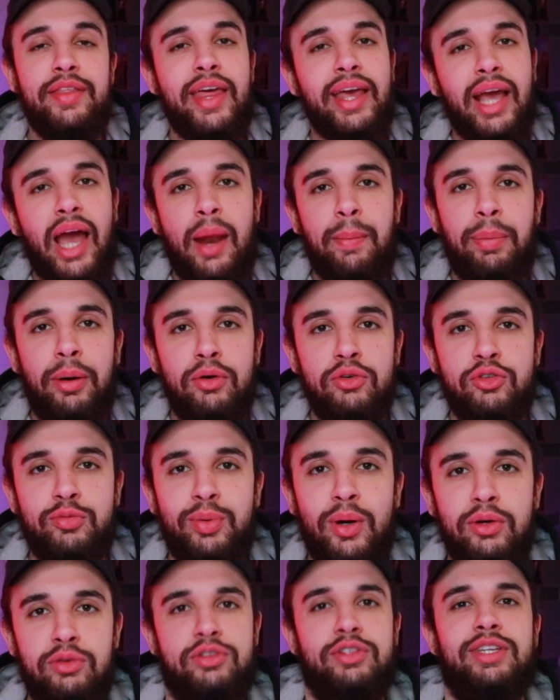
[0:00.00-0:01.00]
They got
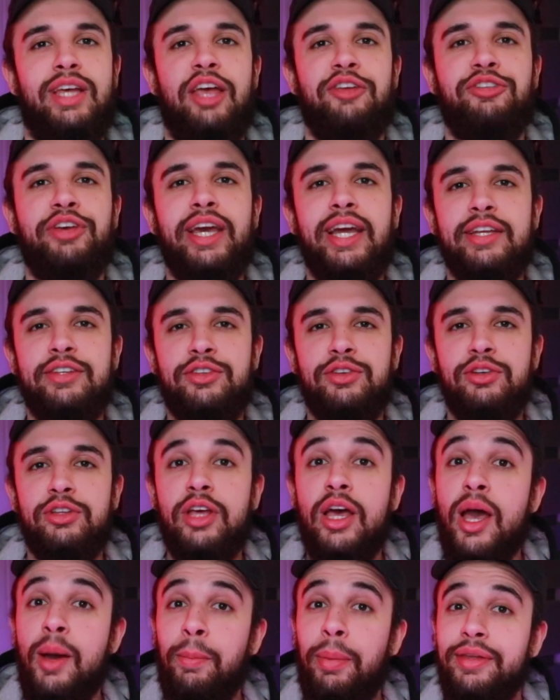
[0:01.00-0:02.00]
postponed slash
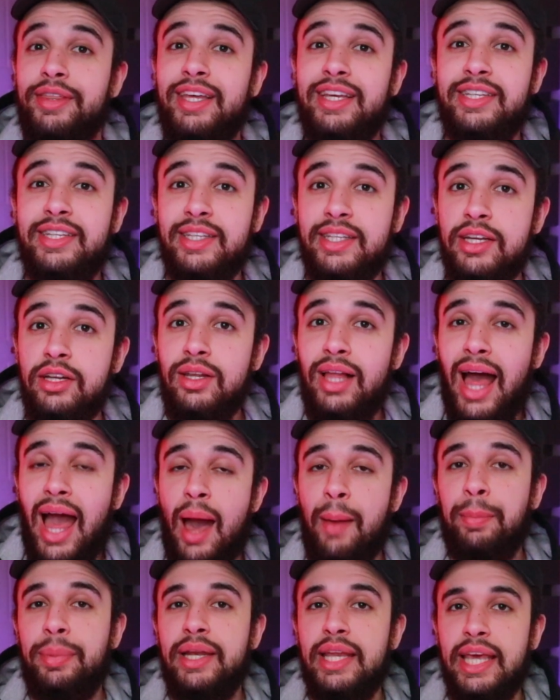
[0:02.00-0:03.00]
canceled, but they still
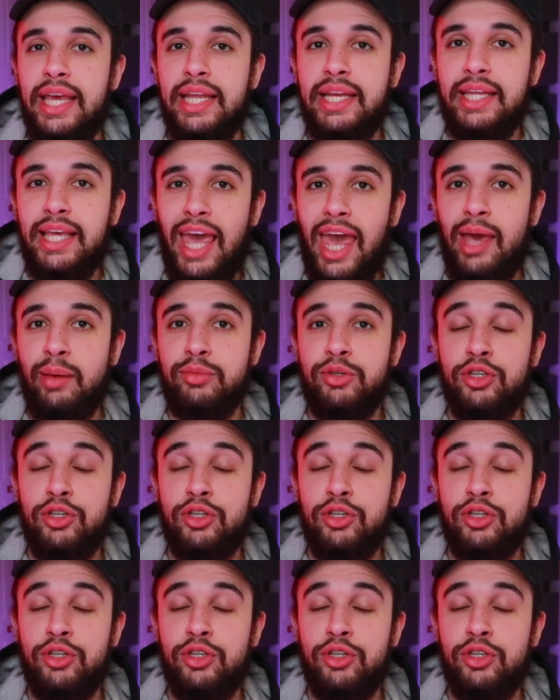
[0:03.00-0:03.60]
happen in-game.